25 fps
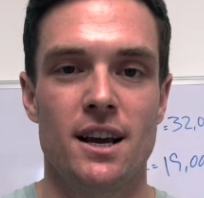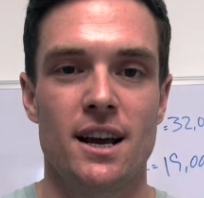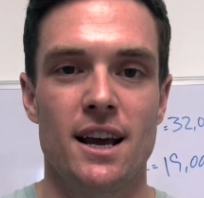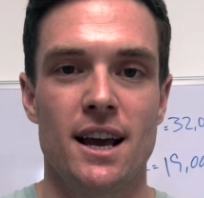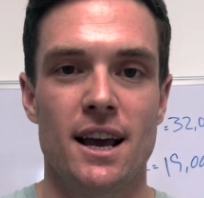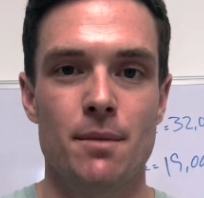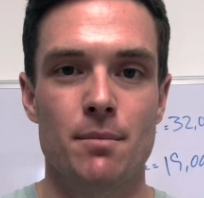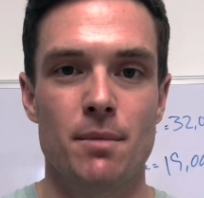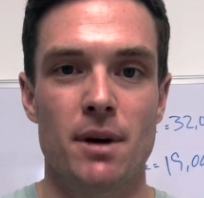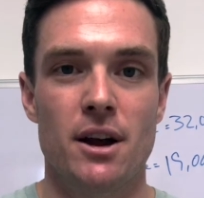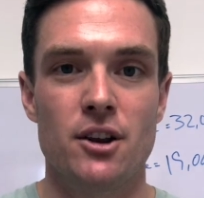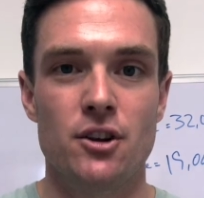
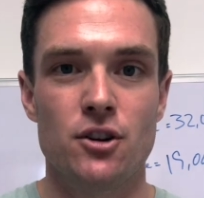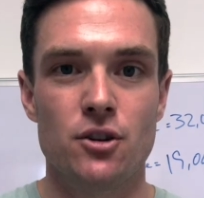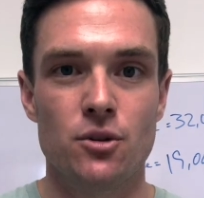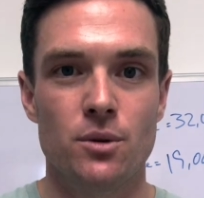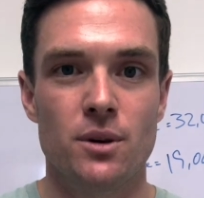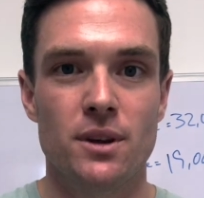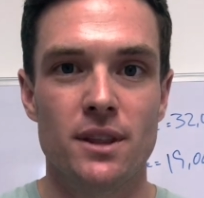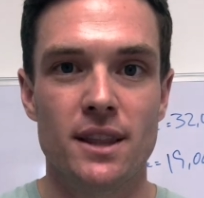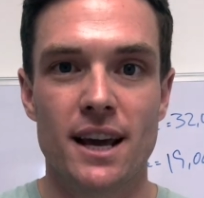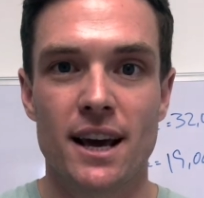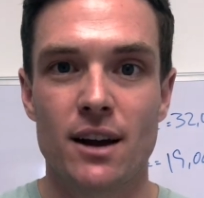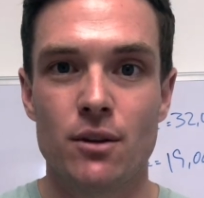and by
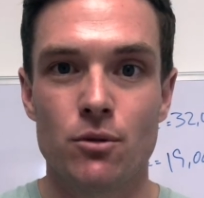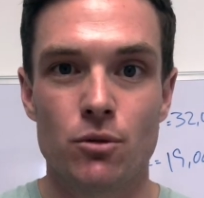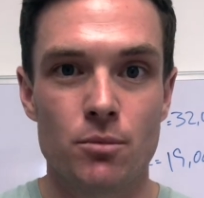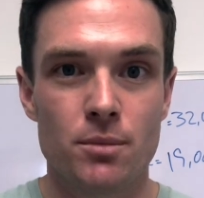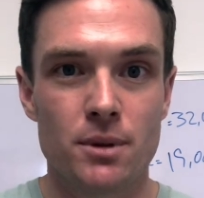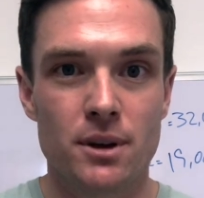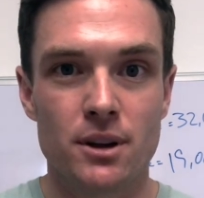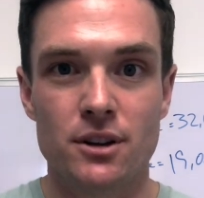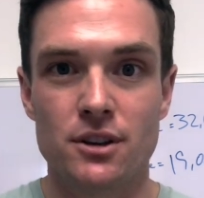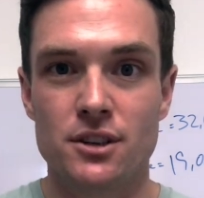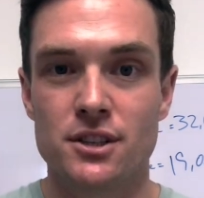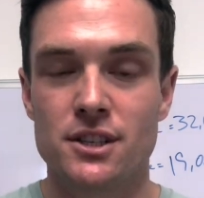doing that, we'll be
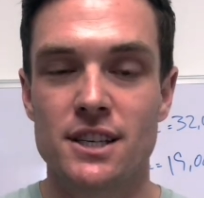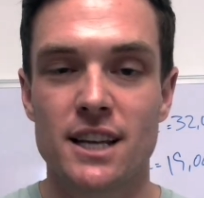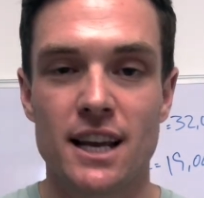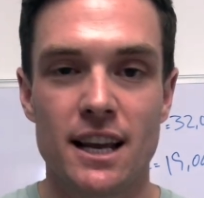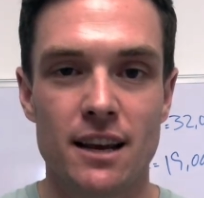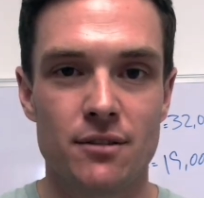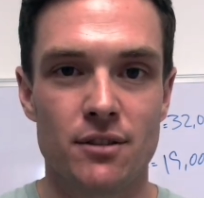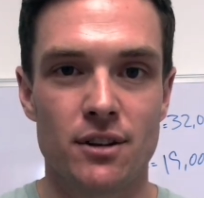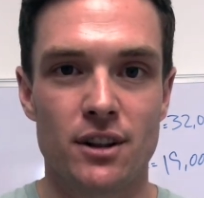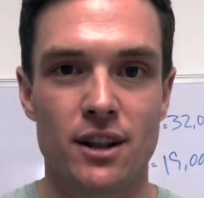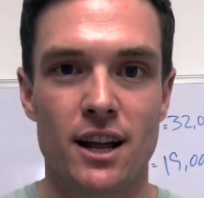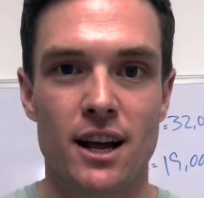able to
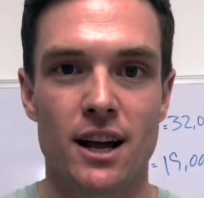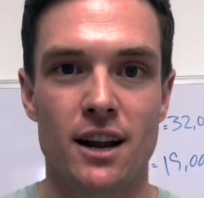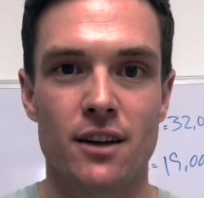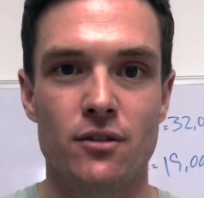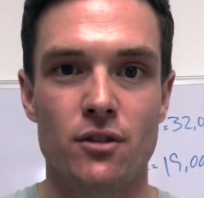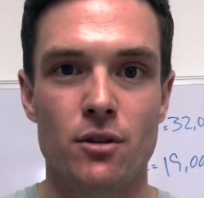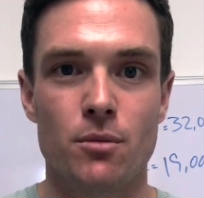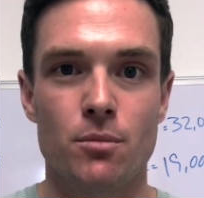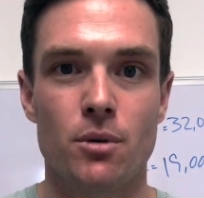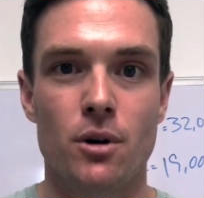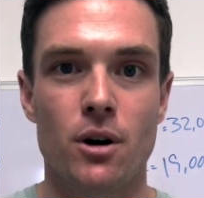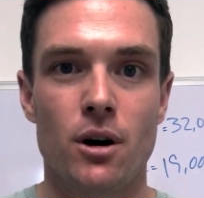save a lot of
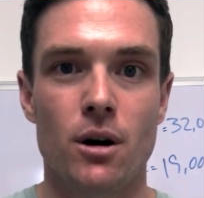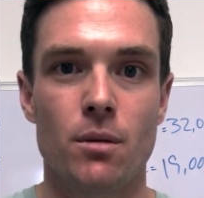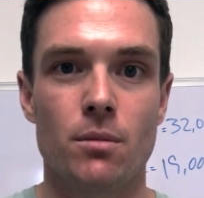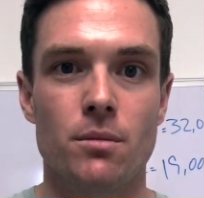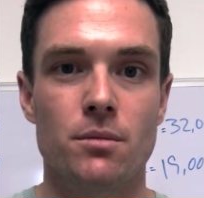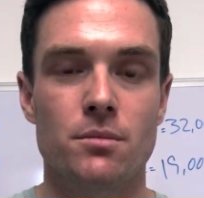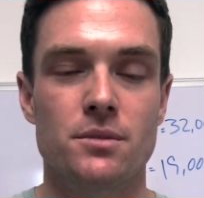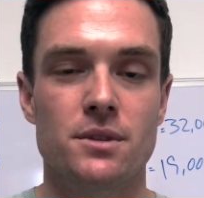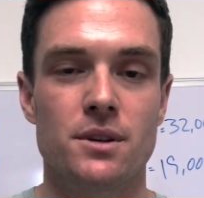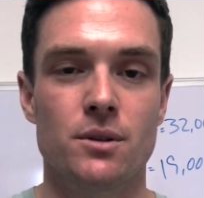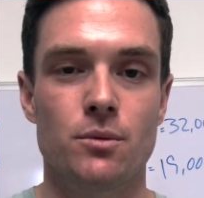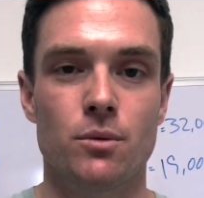our
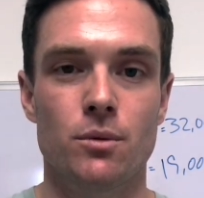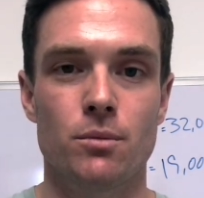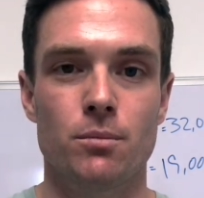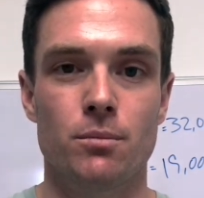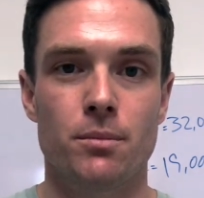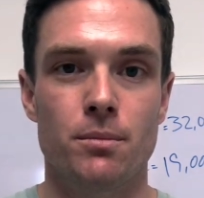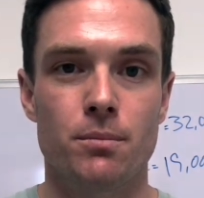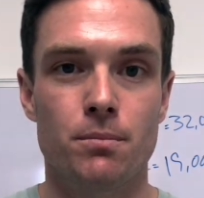problems, and we'll